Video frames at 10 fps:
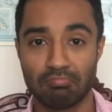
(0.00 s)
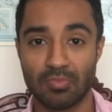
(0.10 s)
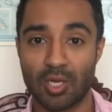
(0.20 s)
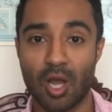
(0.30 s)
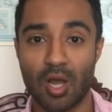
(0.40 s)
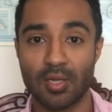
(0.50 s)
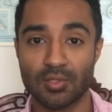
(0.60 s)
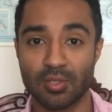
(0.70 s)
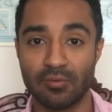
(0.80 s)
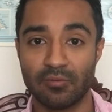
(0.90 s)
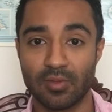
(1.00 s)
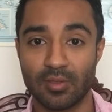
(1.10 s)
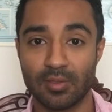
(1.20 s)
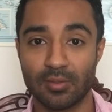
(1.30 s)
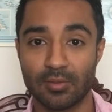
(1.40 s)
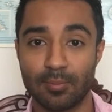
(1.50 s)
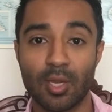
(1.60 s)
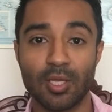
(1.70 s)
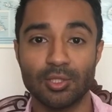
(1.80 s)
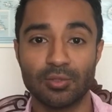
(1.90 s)
the cause of the
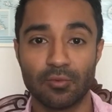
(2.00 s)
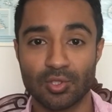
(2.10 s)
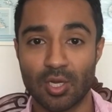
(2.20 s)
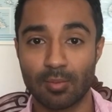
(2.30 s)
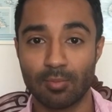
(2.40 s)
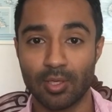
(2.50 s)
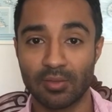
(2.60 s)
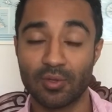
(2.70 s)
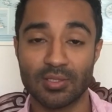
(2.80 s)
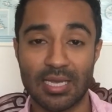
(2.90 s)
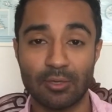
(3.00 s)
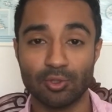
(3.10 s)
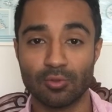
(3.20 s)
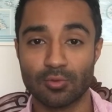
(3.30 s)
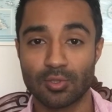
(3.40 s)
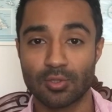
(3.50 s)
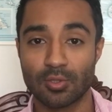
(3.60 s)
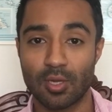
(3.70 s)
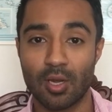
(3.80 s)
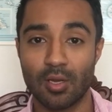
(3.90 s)
plunge for the stock market, for the Dow Jones
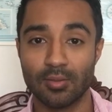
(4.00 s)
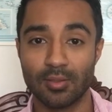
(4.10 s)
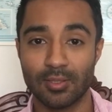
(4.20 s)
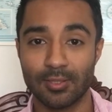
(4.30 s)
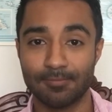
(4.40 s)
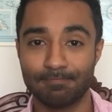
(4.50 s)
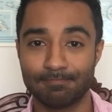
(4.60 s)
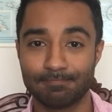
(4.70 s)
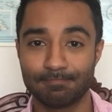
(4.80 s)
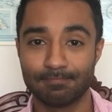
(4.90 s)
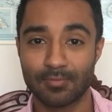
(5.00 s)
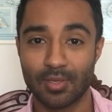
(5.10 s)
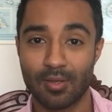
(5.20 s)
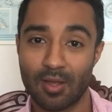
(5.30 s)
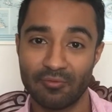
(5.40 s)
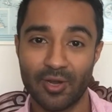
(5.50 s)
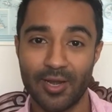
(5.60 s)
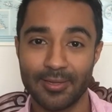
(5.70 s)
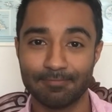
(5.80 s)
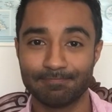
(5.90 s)
on Friday.